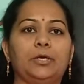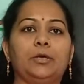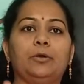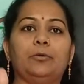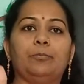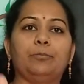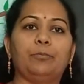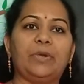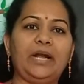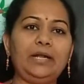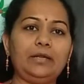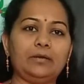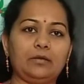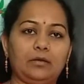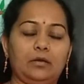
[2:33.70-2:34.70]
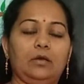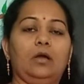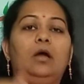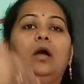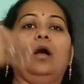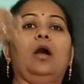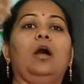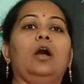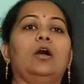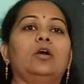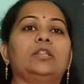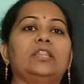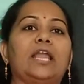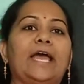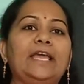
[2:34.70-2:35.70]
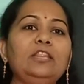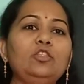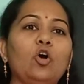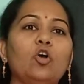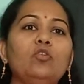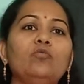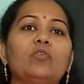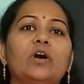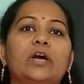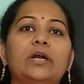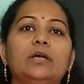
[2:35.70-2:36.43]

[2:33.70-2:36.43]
but 9th onward